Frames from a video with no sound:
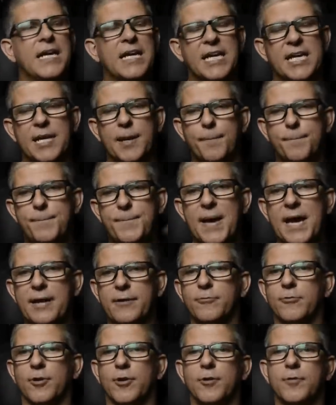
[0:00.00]
in a
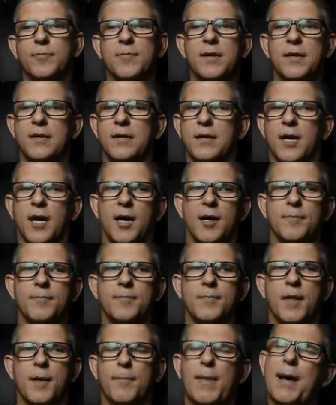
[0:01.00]
bedroom. Um,
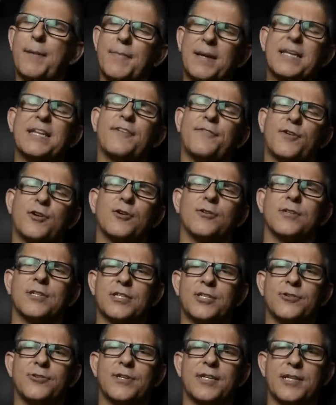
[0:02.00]
might be difficult to
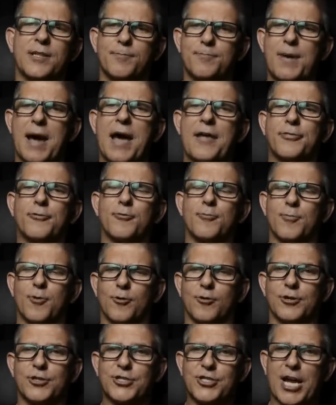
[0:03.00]
do it in the bathroom
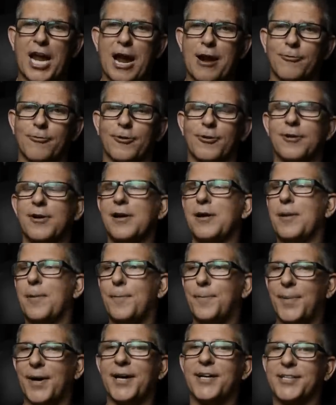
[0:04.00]
or a shower,
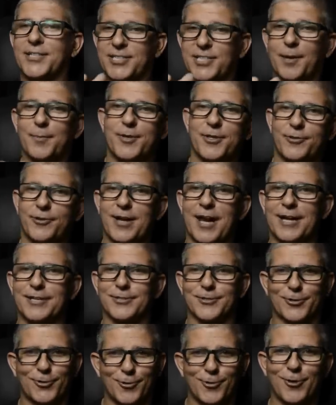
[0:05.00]
but some of you guys
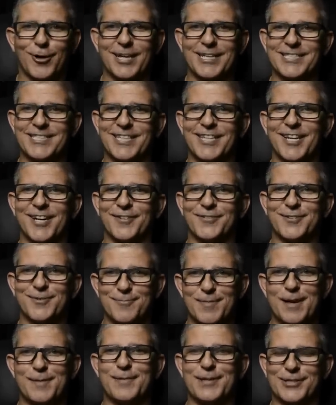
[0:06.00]
are crazy enough to
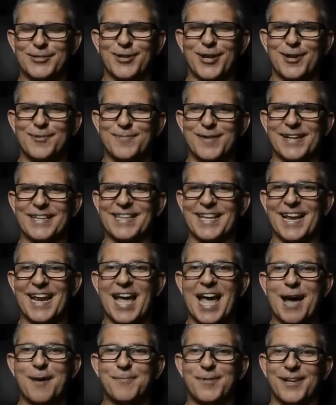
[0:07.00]
maybe try to make that
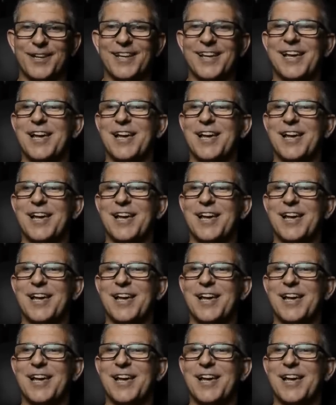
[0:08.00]
happen.